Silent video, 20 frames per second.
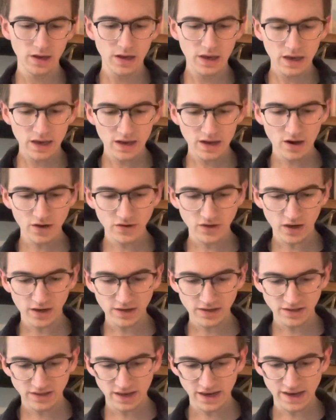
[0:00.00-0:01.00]
He goes on to
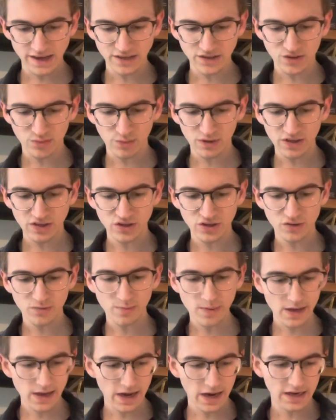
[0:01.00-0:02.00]
say in
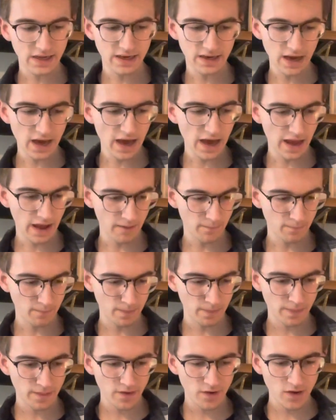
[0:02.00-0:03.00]
22b89,
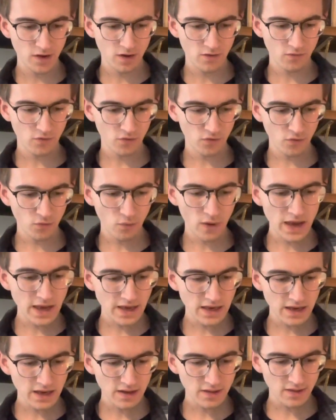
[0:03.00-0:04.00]
"For the
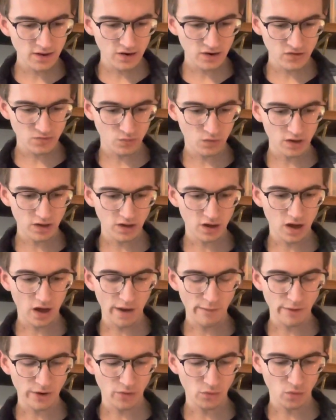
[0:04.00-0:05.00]
waking there is one
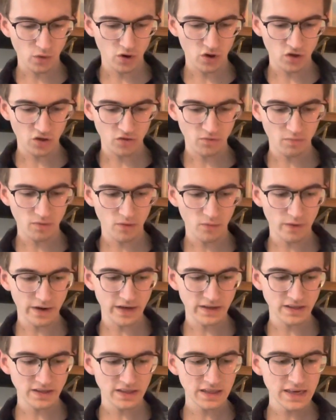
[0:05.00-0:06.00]
common world, but when
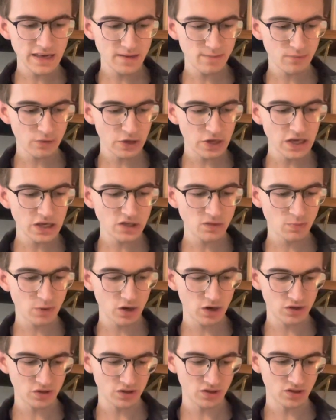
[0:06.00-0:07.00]
asleep each
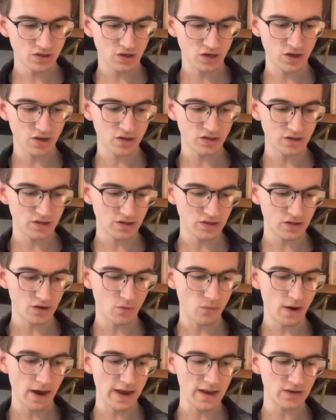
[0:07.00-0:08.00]
person turns
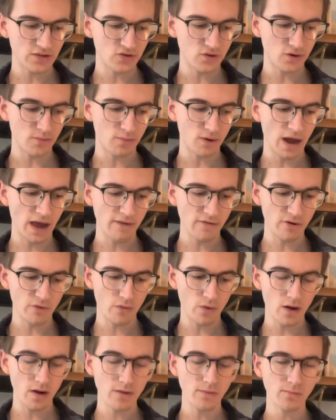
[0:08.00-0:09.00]
away to a private
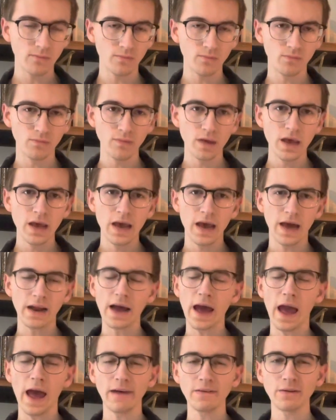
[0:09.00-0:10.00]
one." And I
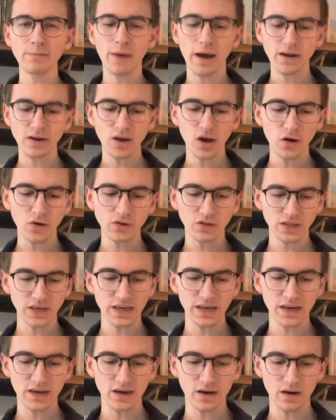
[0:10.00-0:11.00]
have in my notes
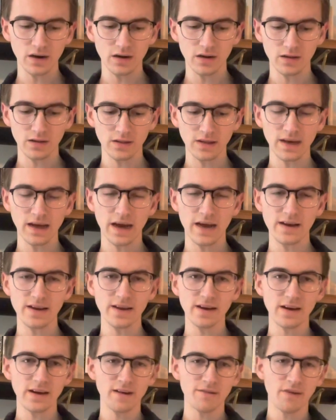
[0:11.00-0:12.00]
here the
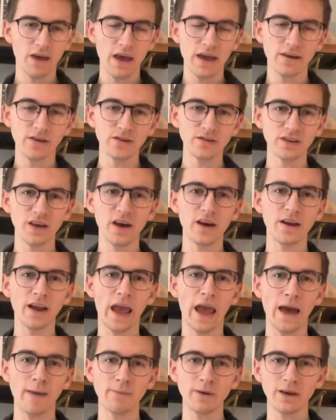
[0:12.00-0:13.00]
idea of Hegel's
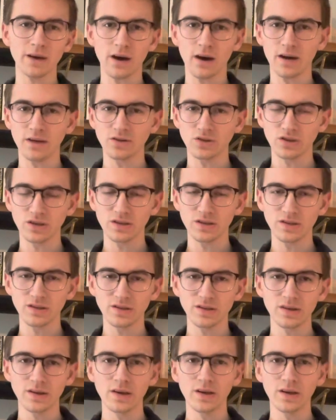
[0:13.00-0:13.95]
unhappy conscience.